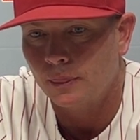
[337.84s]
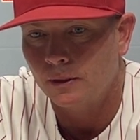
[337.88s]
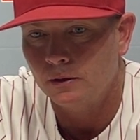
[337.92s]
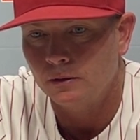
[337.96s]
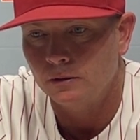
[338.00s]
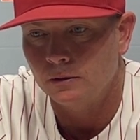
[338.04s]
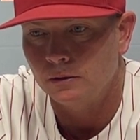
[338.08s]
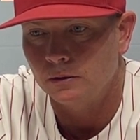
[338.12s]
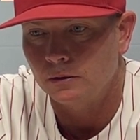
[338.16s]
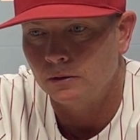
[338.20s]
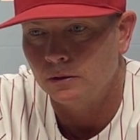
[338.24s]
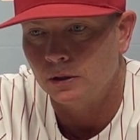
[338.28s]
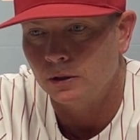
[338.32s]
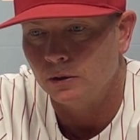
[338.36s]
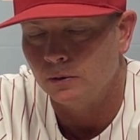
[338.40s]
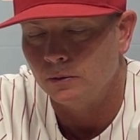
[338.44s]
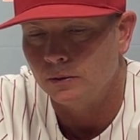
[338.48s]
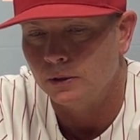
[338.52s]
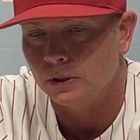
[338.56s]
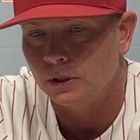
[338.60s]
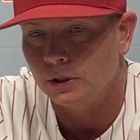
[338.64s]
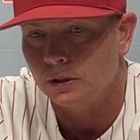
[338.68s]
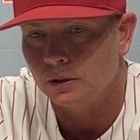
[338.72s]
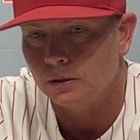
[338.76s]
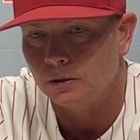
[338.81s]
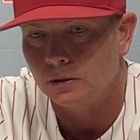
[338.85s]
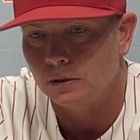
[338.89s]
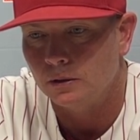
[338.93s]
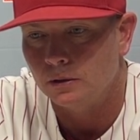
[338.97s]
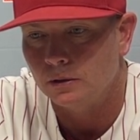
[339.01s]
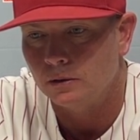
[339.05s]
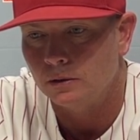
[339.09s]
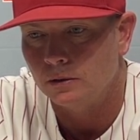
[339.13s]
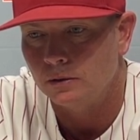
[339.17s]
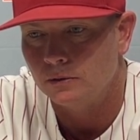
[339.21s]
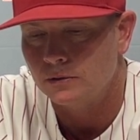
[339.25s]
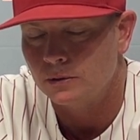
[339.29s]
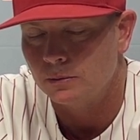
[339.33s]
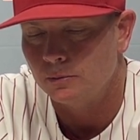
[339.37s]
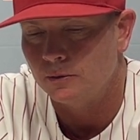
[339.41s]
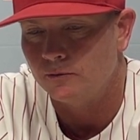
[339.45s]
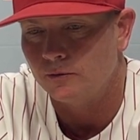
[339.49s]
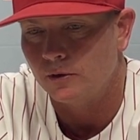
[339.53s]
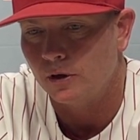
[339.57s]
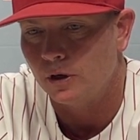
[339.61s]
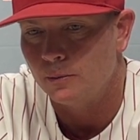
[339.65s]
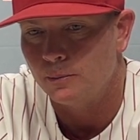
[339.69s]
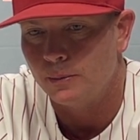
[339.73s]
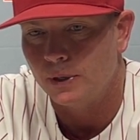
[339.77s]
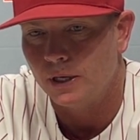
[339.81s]
You know, in some of
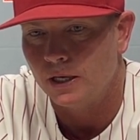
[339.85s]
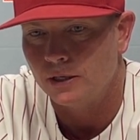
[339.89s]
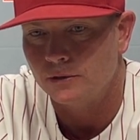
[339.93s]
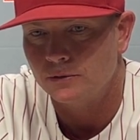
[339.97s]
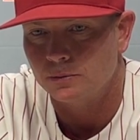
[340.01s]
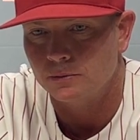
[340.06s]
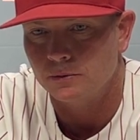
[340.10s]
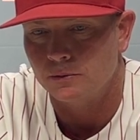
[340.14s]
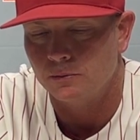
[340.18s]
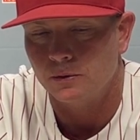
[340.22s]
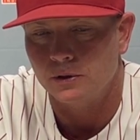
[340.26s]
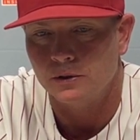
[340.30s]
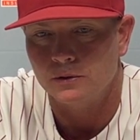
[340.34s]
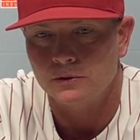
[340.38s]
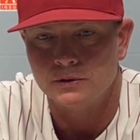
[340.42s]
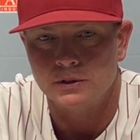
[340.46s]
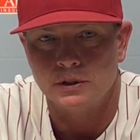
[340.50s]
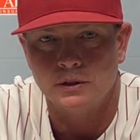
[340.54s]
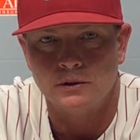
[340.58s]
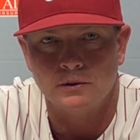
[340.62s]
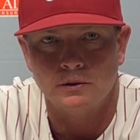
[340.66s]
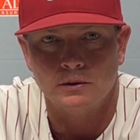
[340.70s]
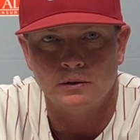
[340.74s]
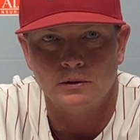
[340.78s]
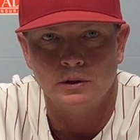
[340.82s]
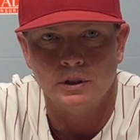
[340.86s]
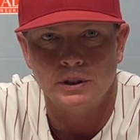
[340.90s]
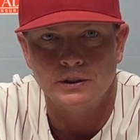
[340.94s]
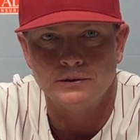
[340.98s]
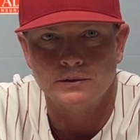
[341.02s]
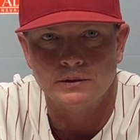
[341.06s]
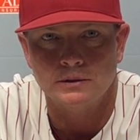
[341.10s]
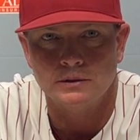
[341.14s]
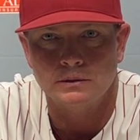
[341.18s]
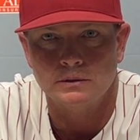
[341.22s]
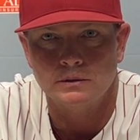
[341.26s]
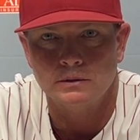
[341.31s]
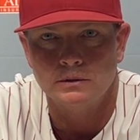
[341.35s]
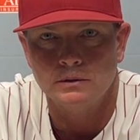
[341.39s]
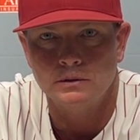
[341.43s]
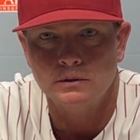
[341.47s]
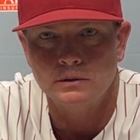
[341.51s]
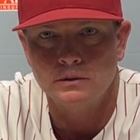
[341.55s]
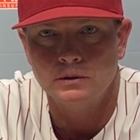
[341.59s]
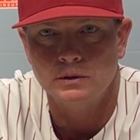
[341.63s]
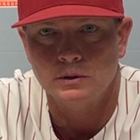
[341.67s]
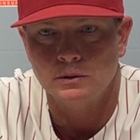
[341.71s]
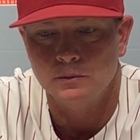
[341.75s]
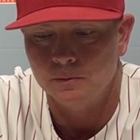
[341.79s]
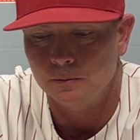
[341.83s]
our at-bats with the runners at third and less than
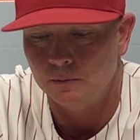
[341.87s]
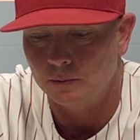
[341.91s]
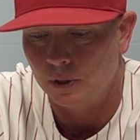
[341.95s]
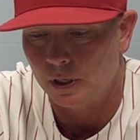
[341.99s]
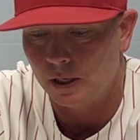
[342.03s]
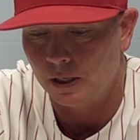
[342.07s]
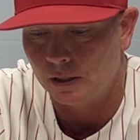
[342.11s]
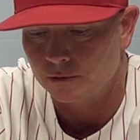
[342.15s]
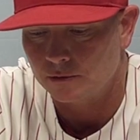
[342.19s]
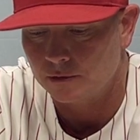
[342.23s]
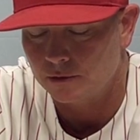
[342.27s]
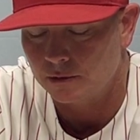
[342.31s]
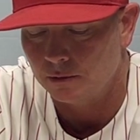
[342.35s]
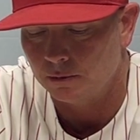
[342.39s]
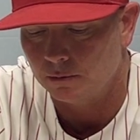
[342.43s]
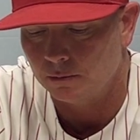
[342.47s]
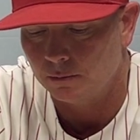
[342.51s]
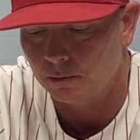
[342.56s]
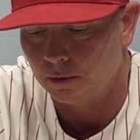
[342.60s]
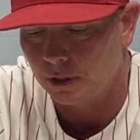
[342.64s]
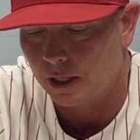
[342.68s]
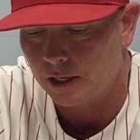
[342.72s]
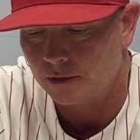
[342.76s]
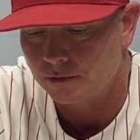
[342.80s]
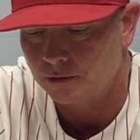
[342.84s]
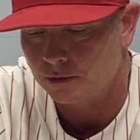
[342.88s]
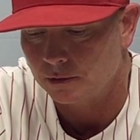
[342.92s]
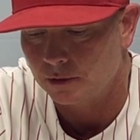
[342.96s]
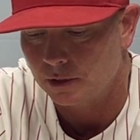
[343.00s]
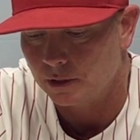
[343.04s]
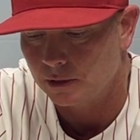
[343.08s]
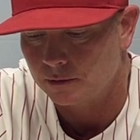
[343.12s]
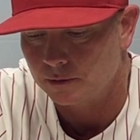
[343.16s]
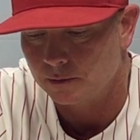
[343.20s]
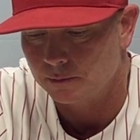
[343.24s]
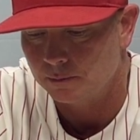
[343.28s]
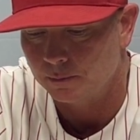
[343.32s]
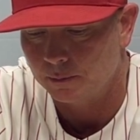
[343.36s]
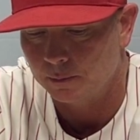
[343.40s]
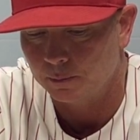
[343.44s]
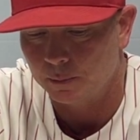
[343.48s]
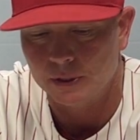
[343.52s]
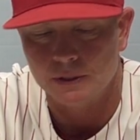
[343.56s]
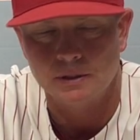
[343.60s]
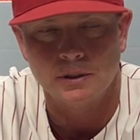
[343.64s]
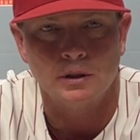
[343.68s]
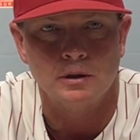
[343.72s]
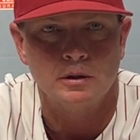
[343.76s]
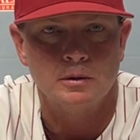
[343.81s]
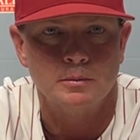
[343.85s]
two outs the last 2 days have been
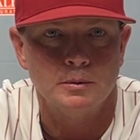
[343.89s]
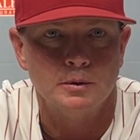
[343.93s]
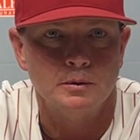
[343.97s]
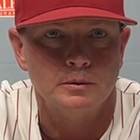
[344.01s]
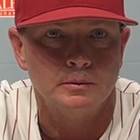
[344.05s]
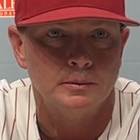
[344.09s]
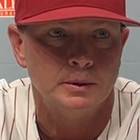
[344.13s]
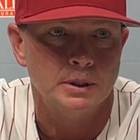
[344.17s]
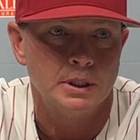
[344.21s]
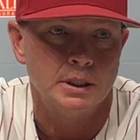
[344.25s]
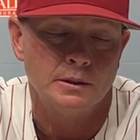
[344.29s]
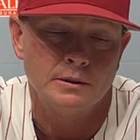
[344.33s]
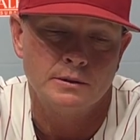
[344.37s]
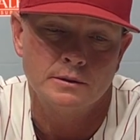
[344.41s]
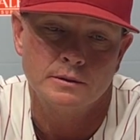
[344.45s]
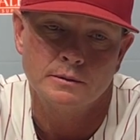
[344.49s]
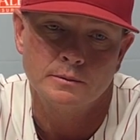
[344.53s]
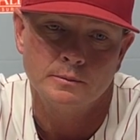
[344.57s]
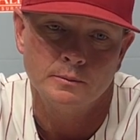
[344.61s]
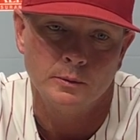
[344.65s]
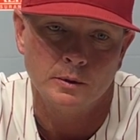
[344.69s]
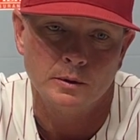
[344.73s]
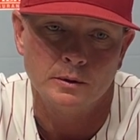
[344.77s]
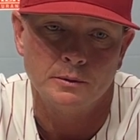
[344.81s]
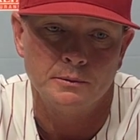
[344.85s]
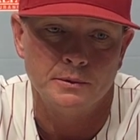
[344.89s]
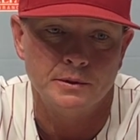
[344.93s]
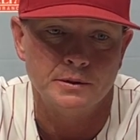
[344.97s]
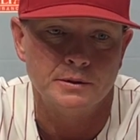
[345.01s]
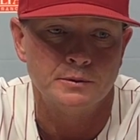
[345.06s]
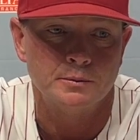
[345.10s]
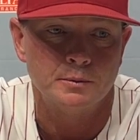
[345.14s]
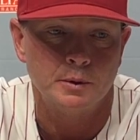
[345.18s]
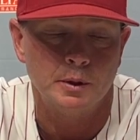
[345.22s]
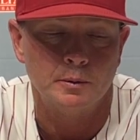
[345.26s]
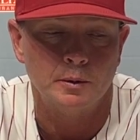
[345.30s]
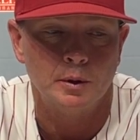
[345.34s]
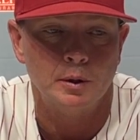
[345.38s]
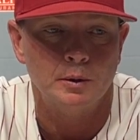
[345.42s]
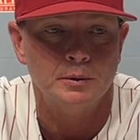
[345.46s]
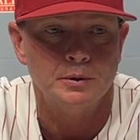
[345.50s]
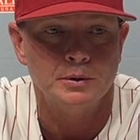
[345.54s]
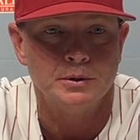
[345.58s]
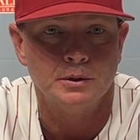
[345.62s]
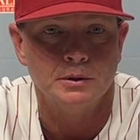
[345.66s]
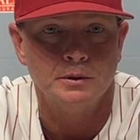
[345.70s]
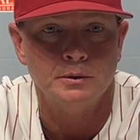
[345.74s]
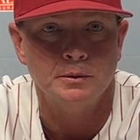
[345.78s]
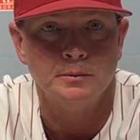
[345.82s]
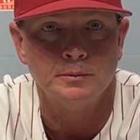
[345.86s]
terrible, and that's one of the reasons why we're
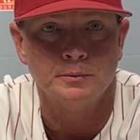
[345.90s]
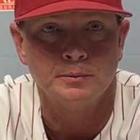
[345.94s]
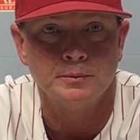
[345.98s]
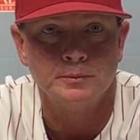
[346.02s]
0-2.